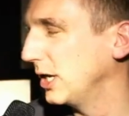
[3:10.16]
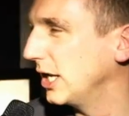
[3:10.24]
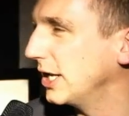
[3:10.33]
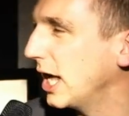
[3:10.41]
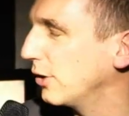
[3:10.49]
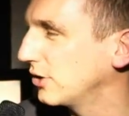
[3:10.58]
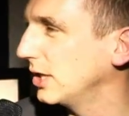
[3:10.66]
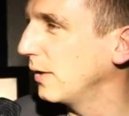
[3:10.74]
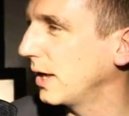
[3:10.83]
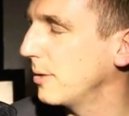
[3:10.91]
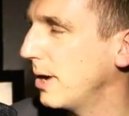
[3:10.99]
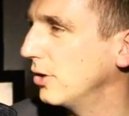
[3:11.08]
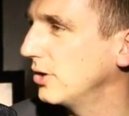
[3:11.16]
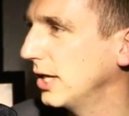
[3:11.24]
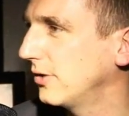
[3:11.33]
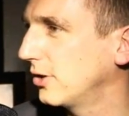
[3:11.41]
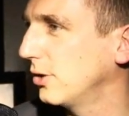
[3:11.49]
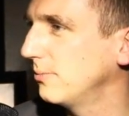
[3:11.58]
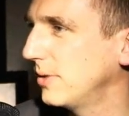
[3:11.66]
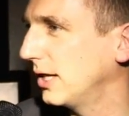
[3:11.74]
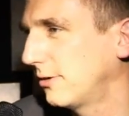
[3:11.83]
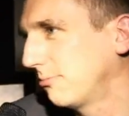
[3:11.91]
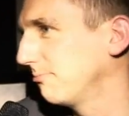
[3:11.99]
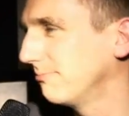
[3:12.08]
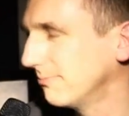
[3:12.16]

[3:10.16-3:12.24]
really announced anything about yet, so that's...